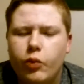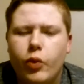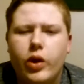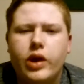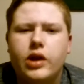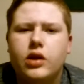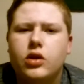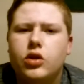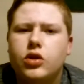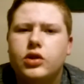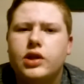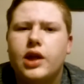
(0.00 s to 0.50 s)

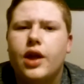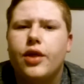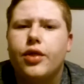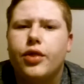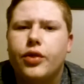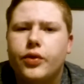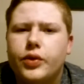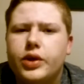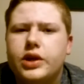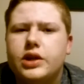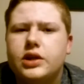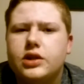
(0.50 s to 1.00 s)
went and looked at
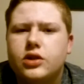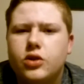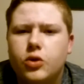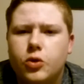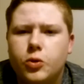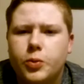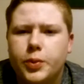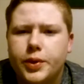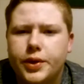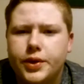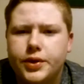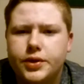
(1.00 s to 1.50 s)
three
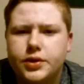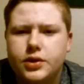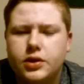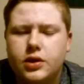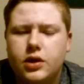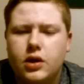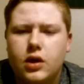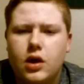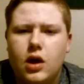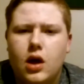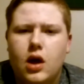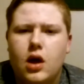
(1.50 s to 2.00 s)
snowmobiles.
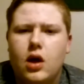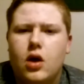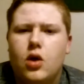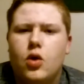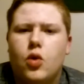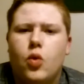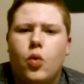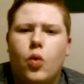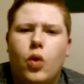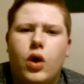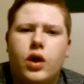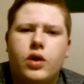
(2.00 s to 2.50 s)

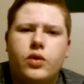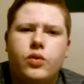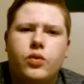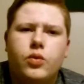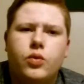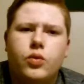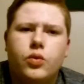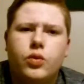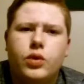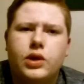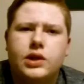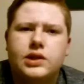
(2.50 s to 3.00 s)

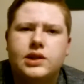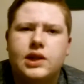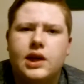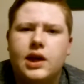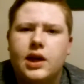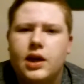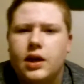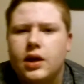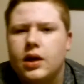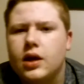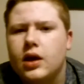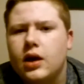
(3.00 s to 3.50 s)
One was
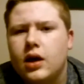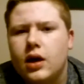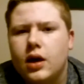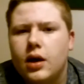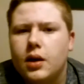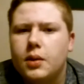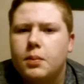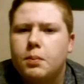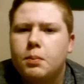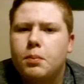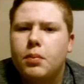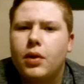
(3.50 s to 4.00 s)
a
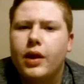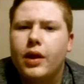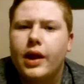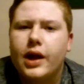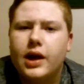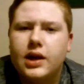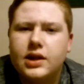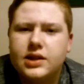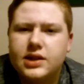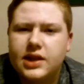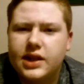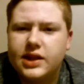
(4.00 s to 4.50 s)

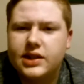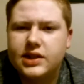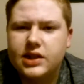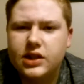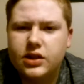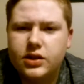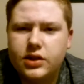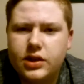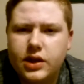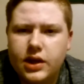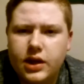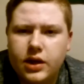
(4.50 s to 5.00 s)
Polaris
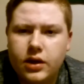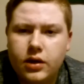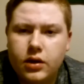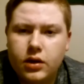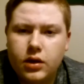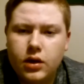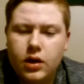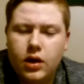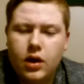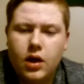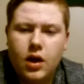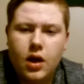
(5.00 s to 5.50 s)
XLT,
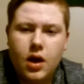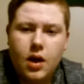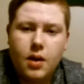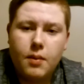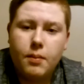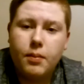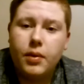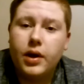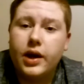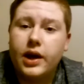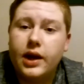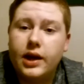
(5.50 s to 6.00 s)

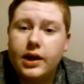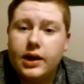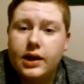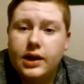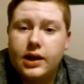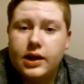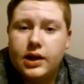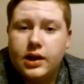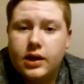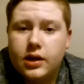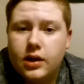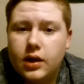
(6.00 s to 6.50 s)
but it
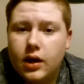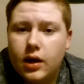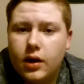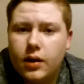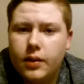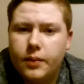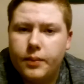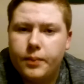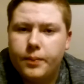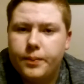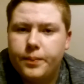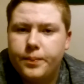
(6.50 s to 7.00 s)
needed
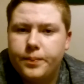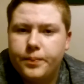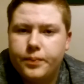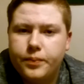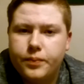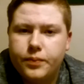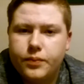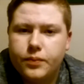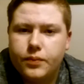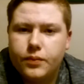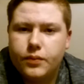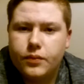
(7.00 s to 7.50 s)

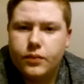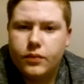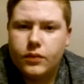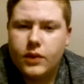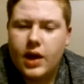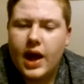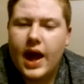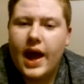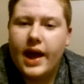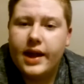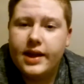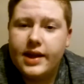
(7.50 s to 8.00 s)

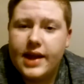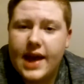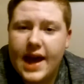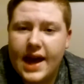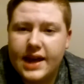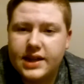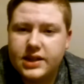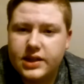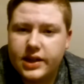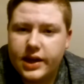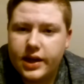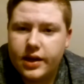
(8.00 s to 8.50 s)
head
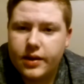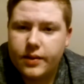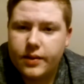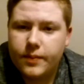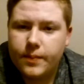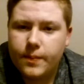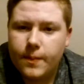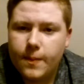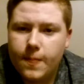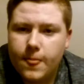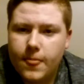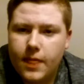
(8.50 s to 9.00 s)
gasket,
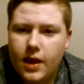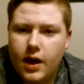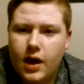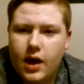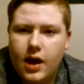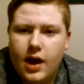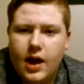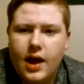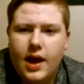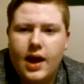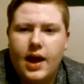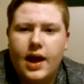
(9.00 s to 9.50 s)

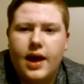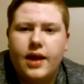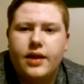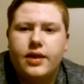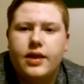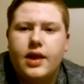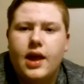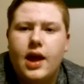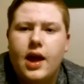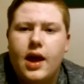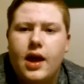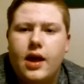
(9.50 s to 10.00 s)

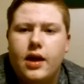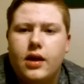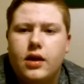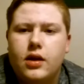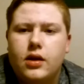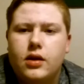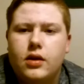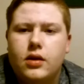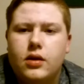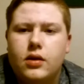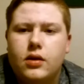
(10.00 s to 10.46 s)
and then